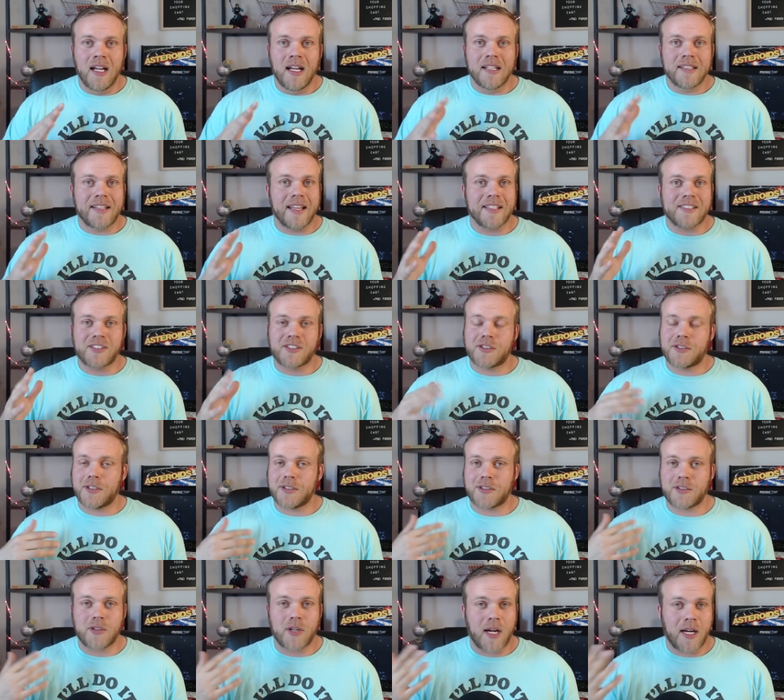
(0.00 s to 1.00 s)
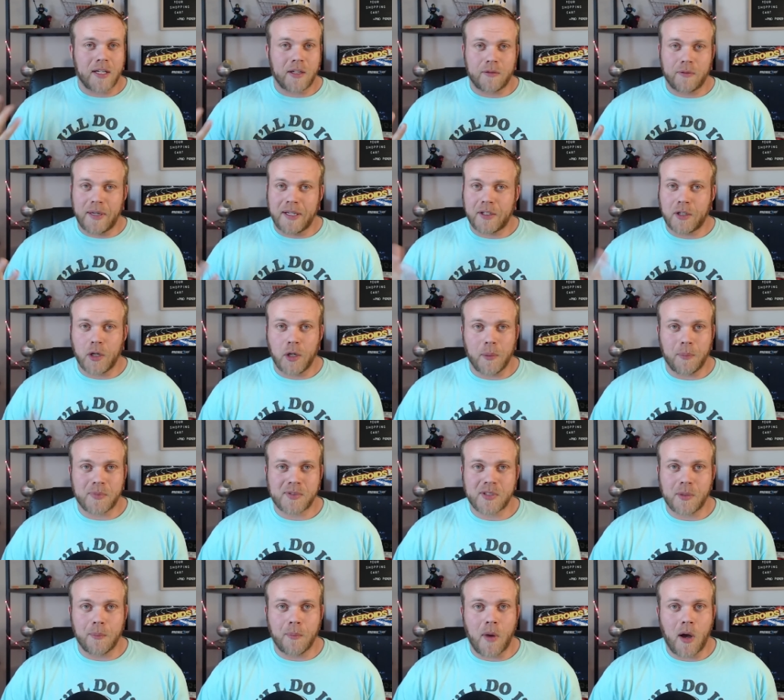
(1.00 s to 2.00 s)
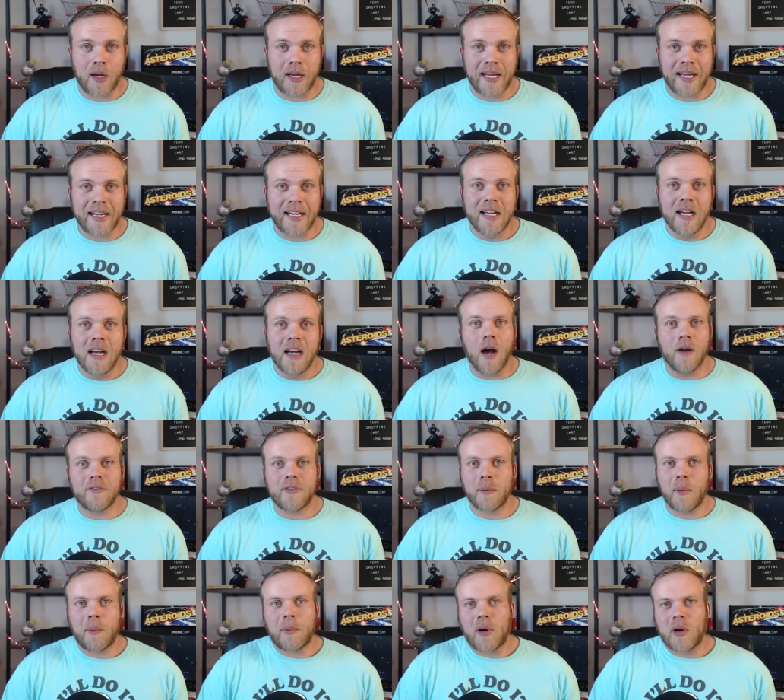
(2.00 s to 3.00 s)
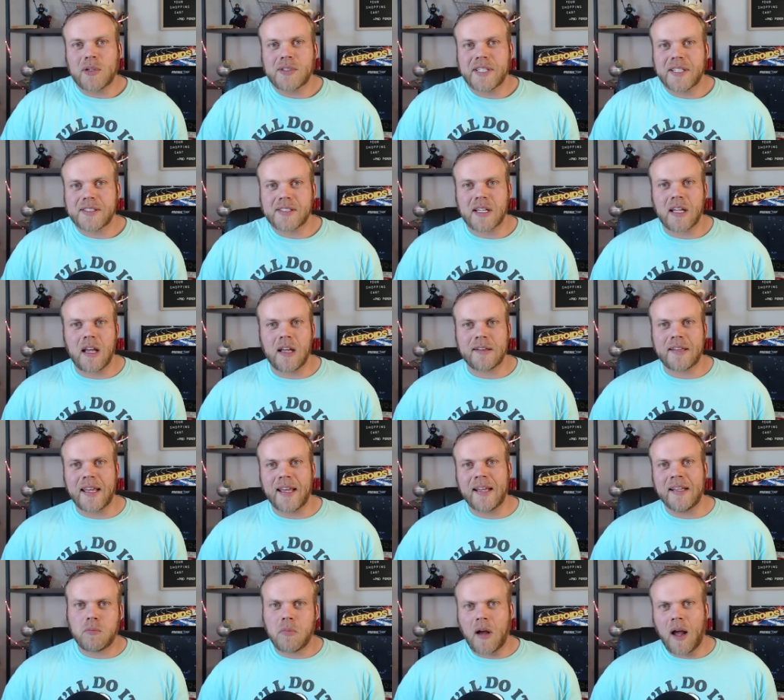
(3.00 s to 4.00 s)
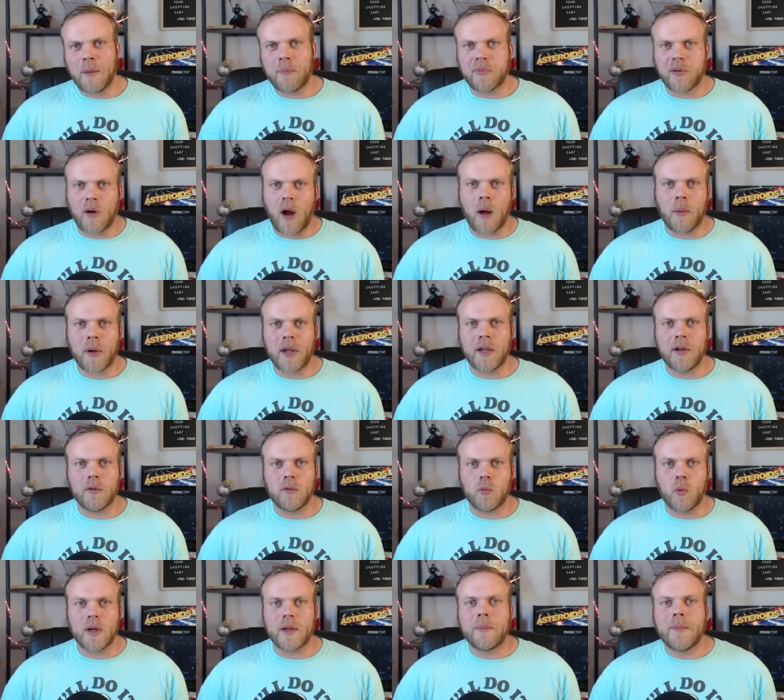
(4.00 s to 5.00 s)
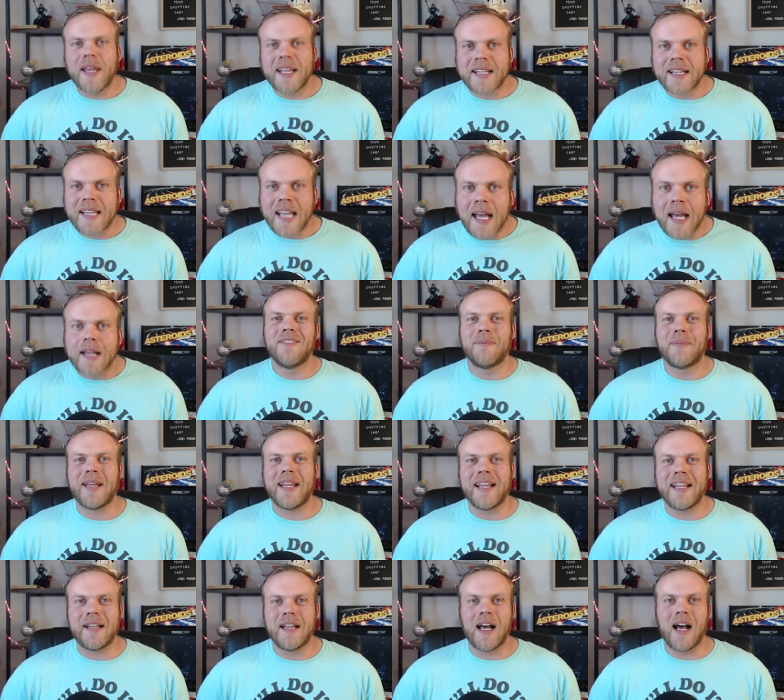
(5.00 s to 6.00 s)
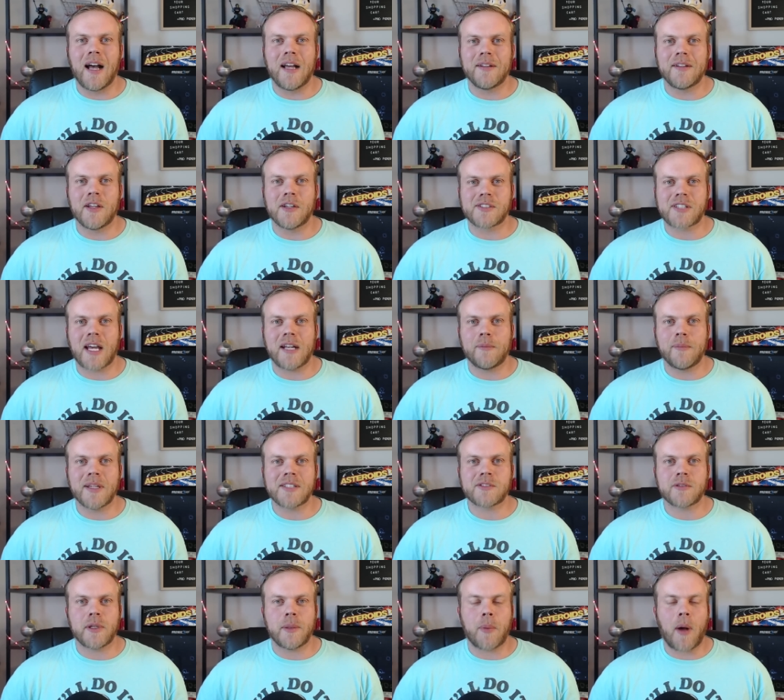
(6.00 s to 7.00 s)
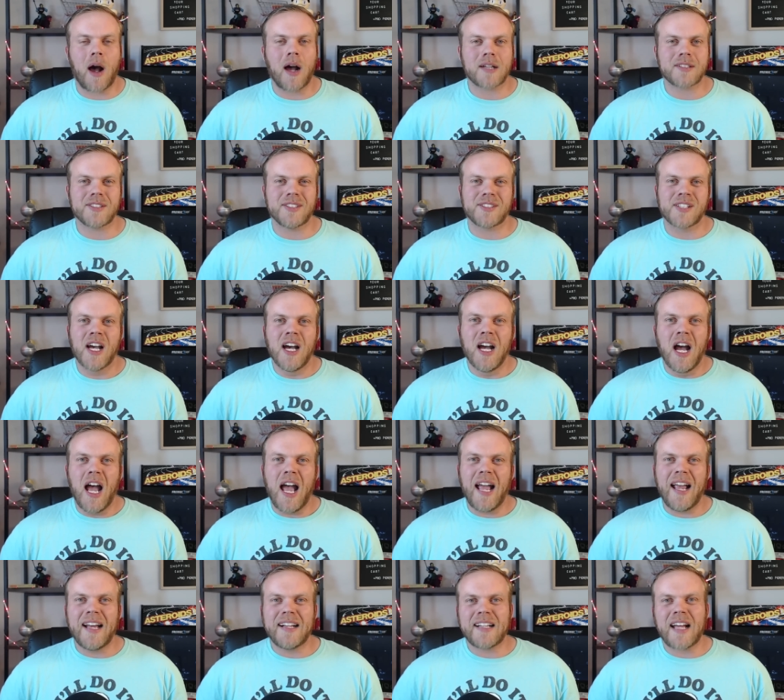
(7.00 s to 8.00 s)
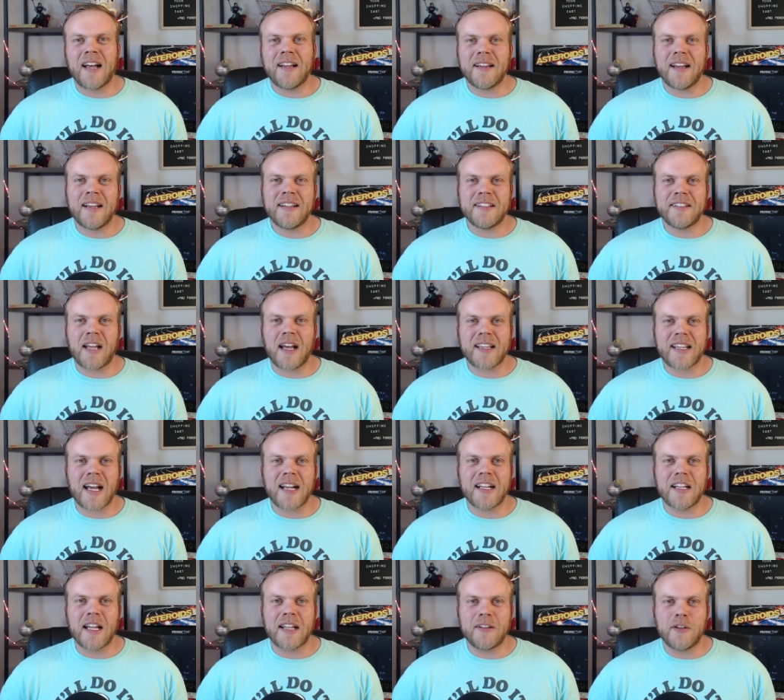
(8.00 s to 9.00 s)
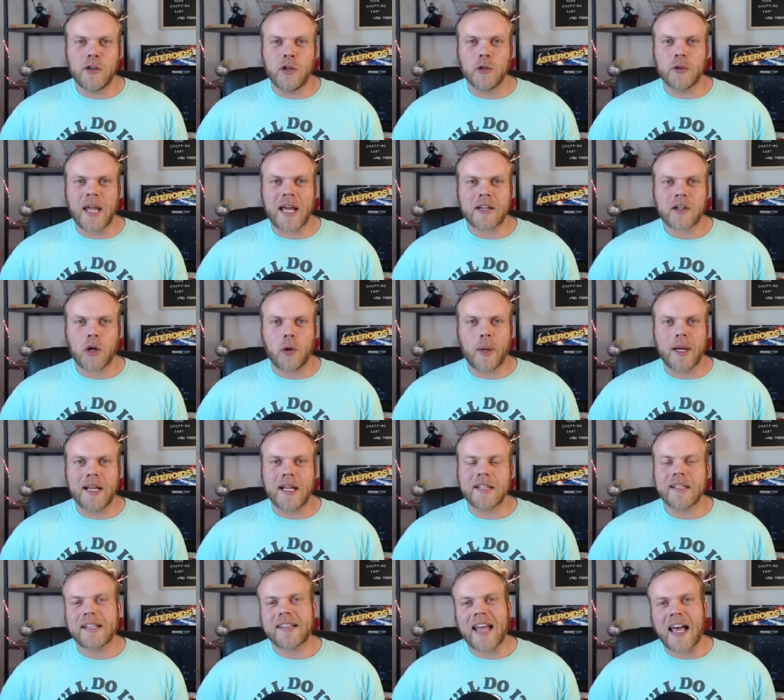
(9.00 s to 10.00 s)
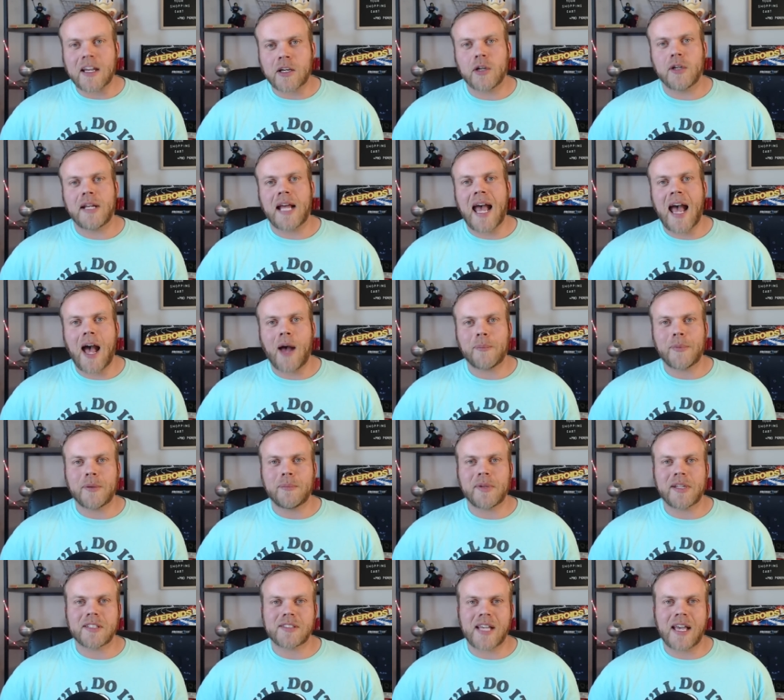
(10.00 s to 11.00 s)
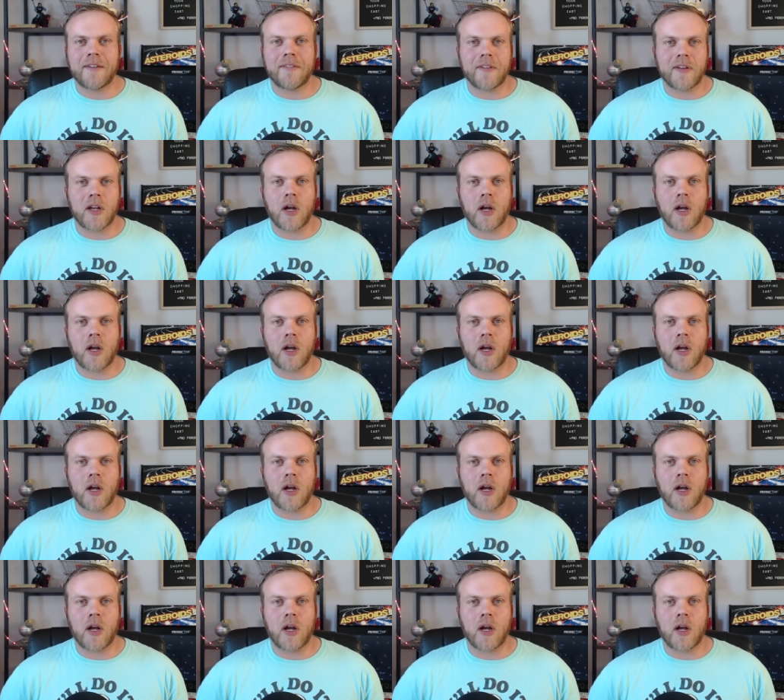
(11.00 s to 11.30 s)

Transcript: that's just trying to recoup some money from a purchase that I probably wouldn't make again, being those kind of mystery boxes. And I kind of knew that going in that could happen because I have an